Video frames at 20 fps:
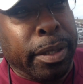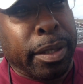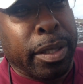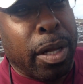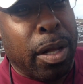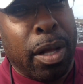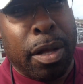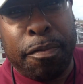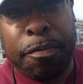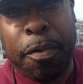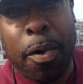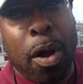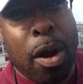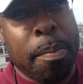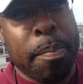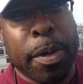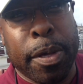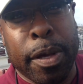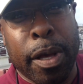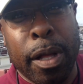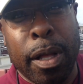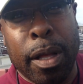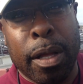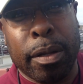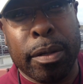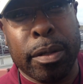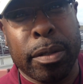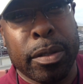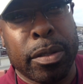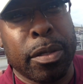gone far and
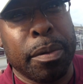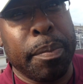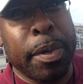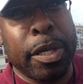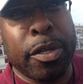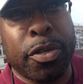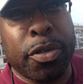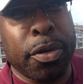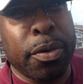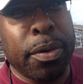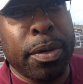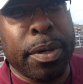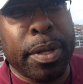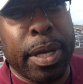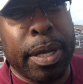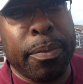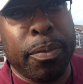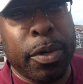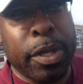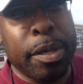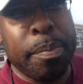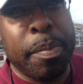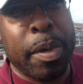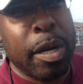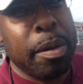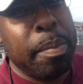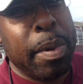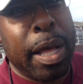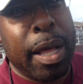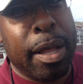beyond to make sure that we
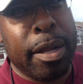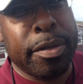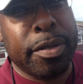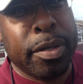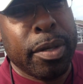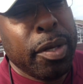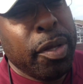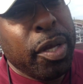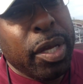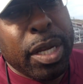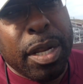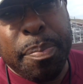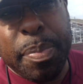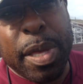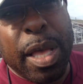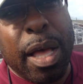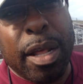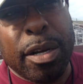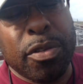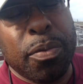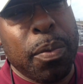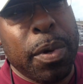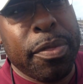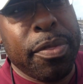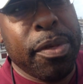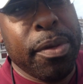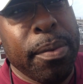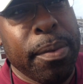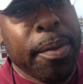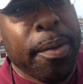minimize. And to be honest
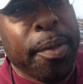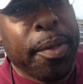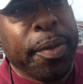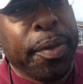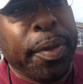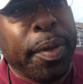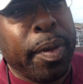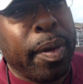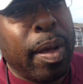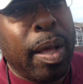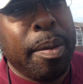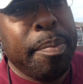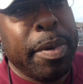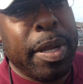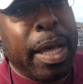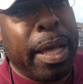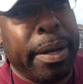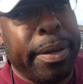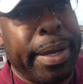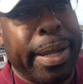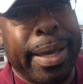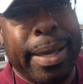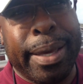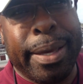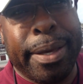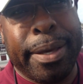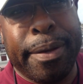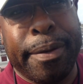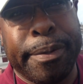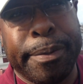with you, I'm not
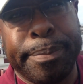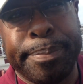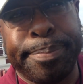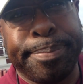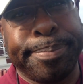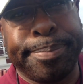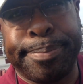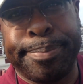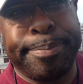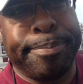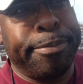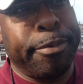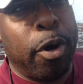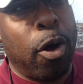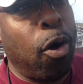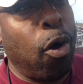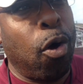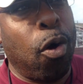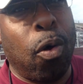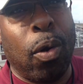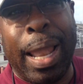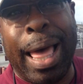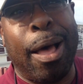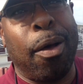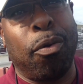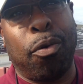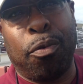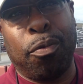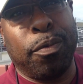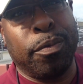a
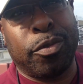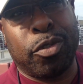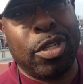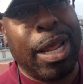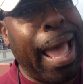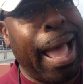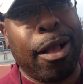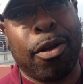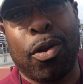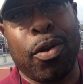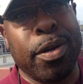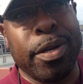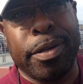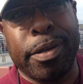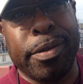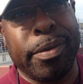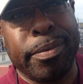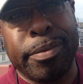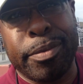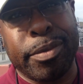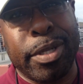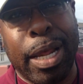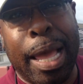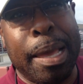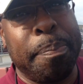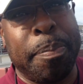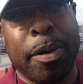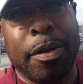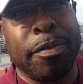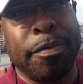all-out tackling
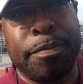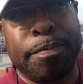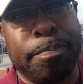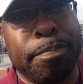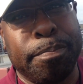type of